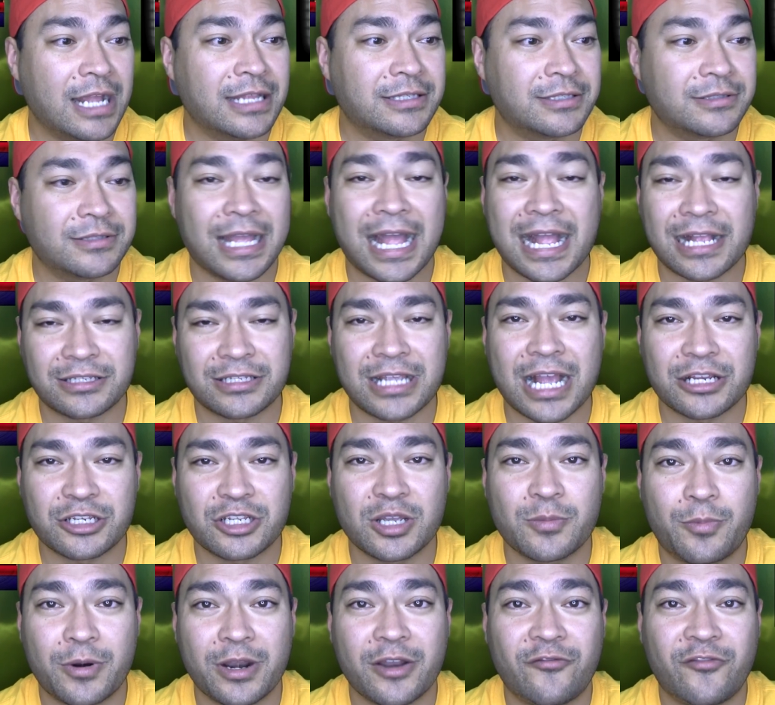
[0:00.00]
it's
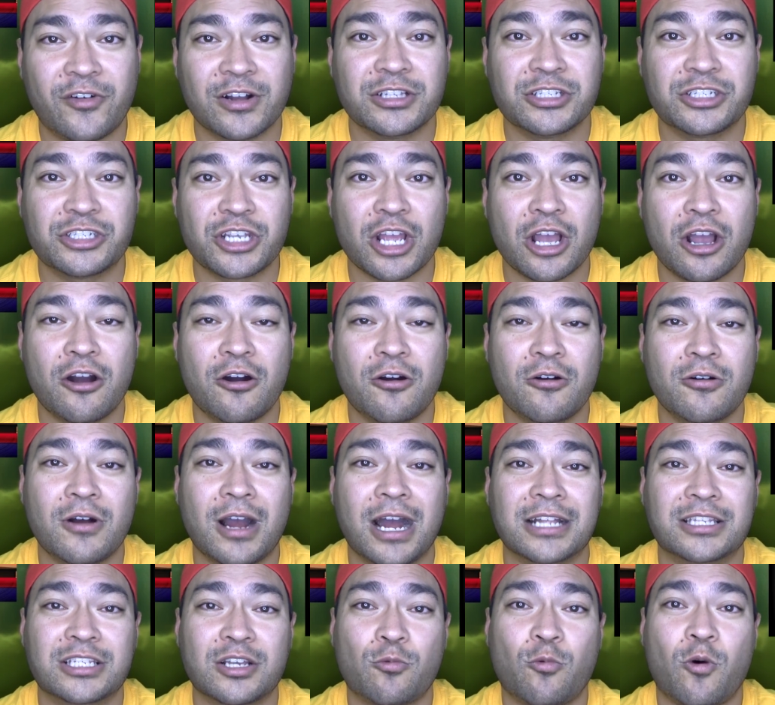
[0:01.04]
actually a pretty fun show
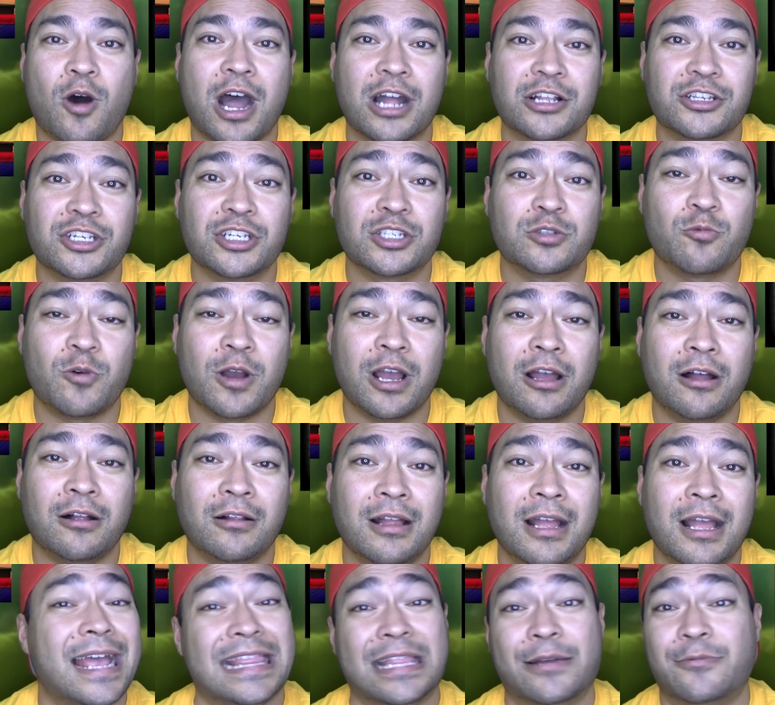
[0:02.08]
to watch as
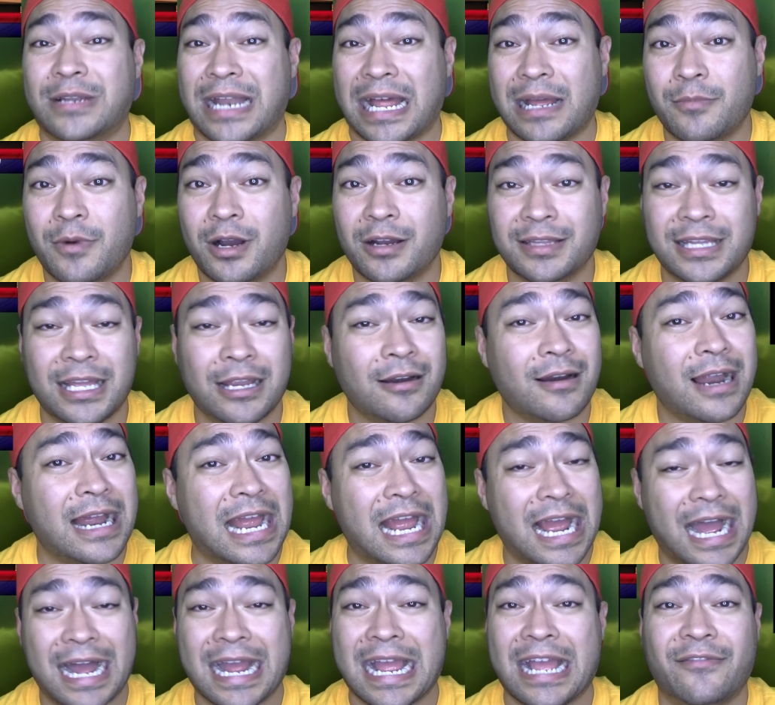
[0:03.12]
well. And then when I'm on there,
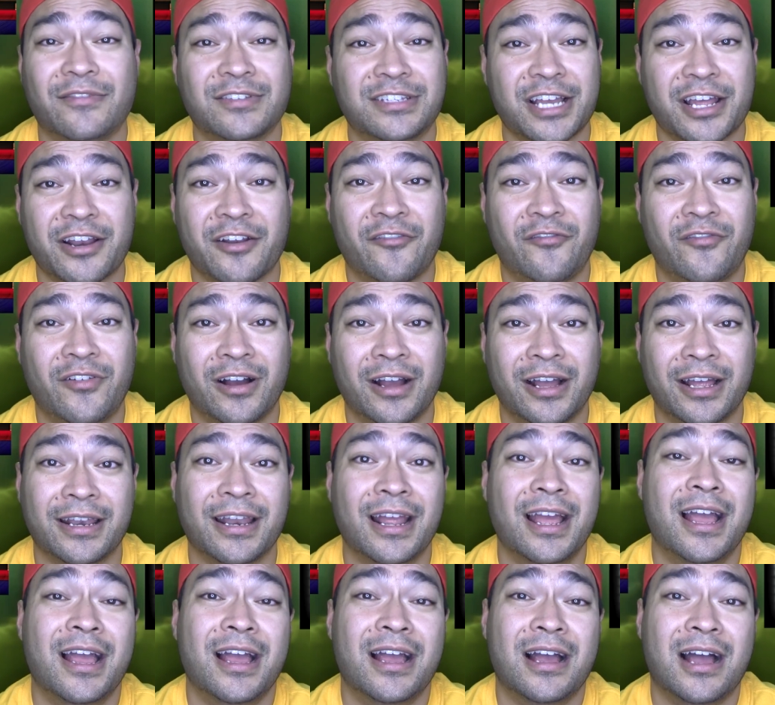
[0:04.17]
I have a ton of
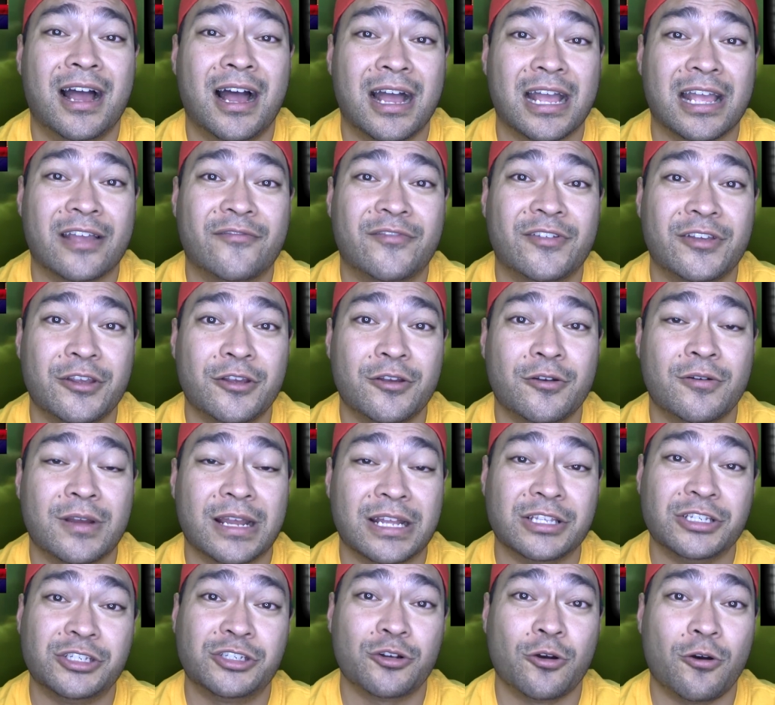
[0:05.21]
fun. If you
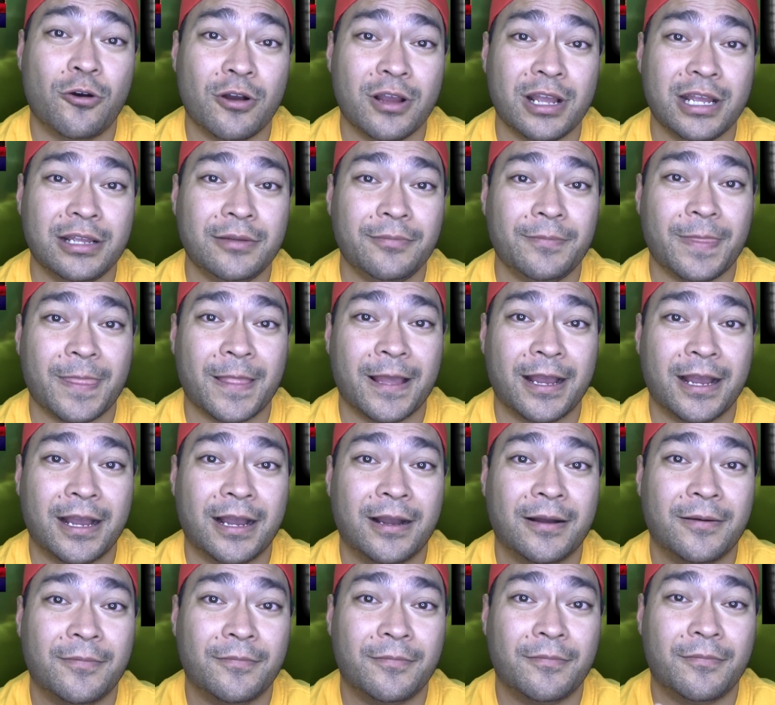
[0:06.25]
enjoy
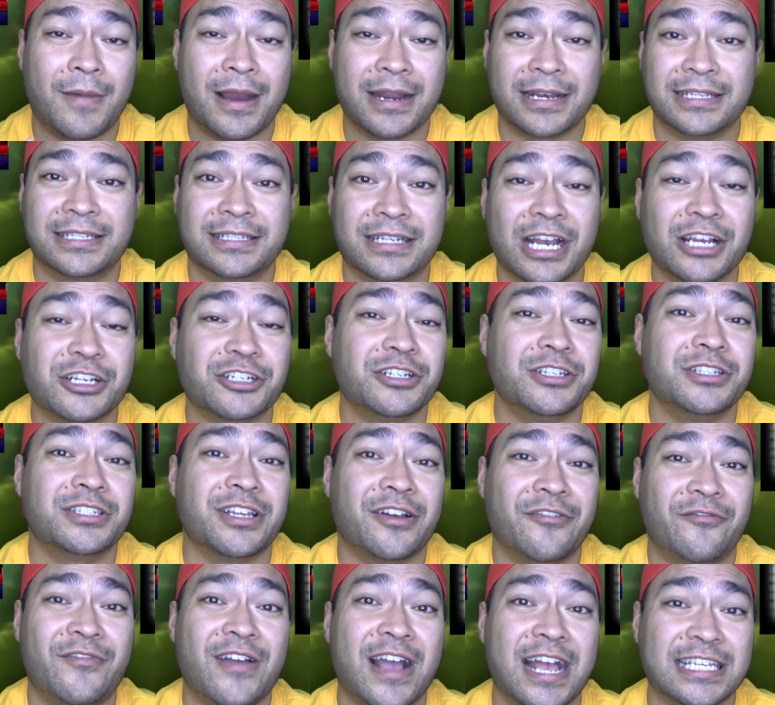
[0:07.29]
my discussions
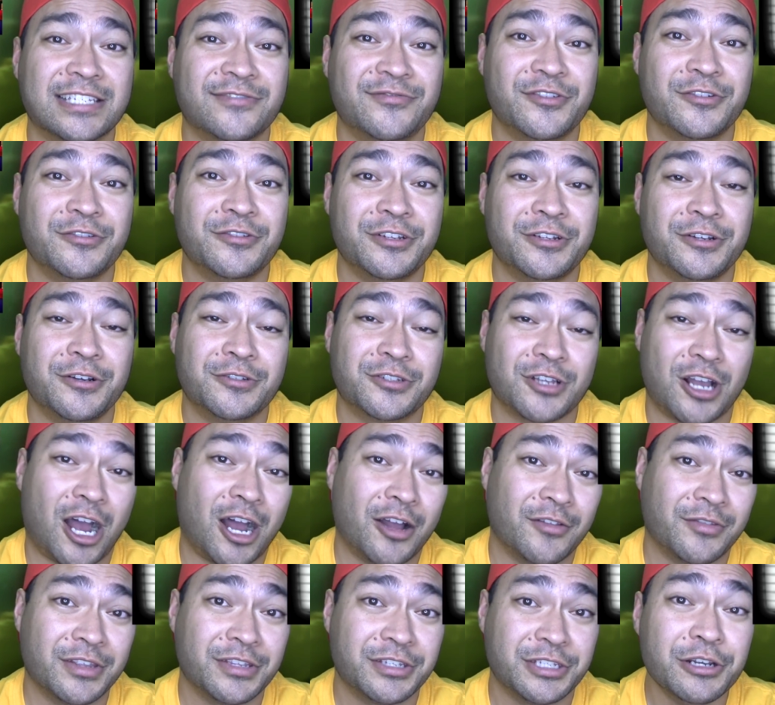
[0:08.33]
of fast food news
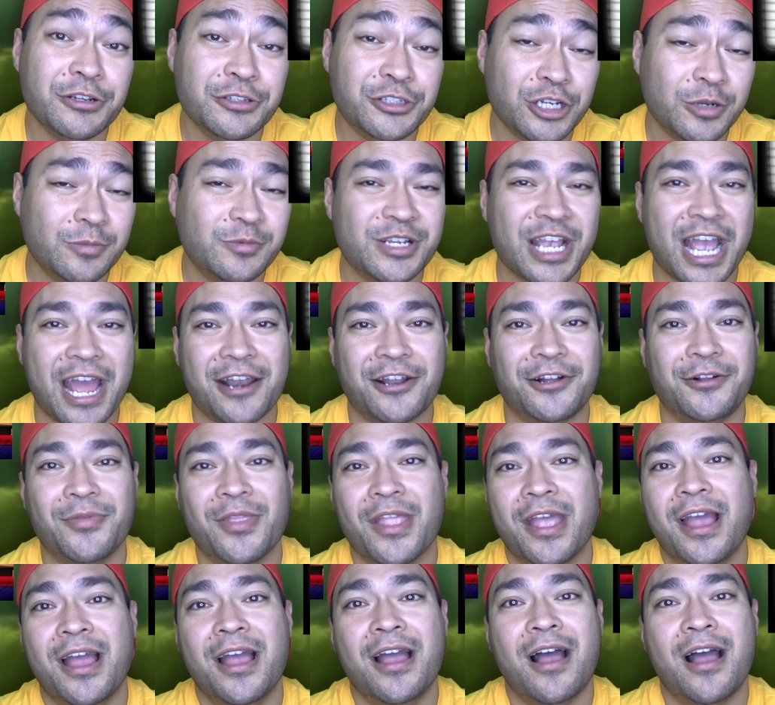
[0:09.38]
on this YouTube channel,